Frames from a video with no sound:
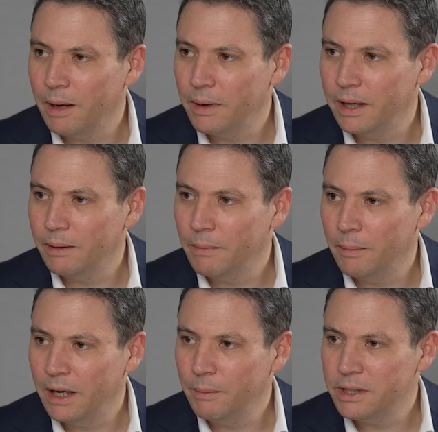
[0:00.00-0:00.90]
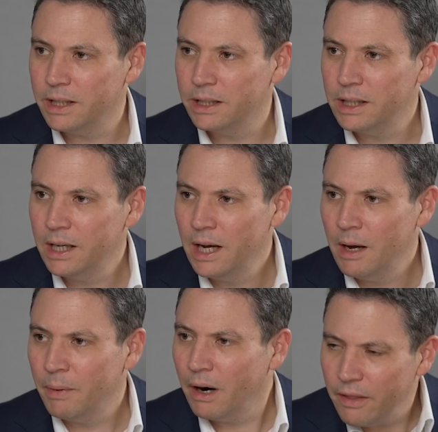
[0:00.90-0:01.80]
may be limited.
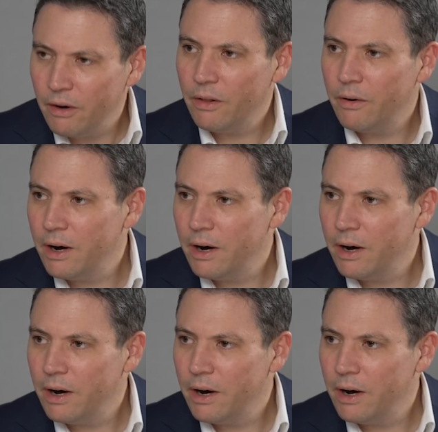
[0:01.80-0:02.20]
But are there other